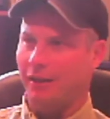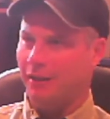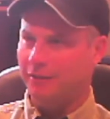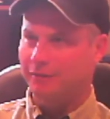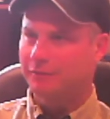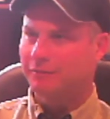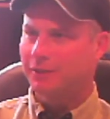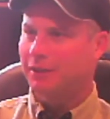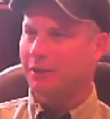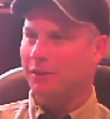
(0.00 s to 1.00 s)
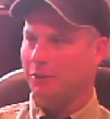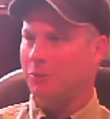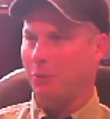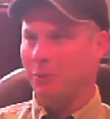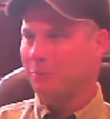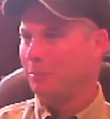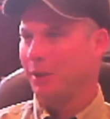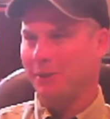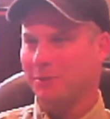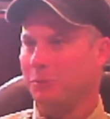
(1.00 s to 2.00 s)
on corn,
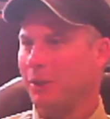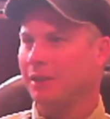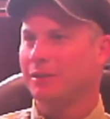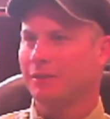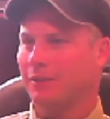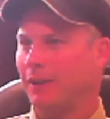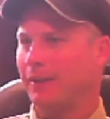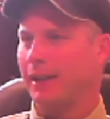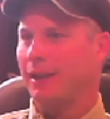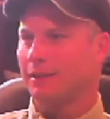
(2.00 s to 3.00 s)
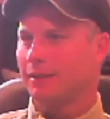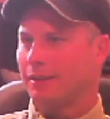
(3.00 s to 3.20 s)
beans, wheat, all that.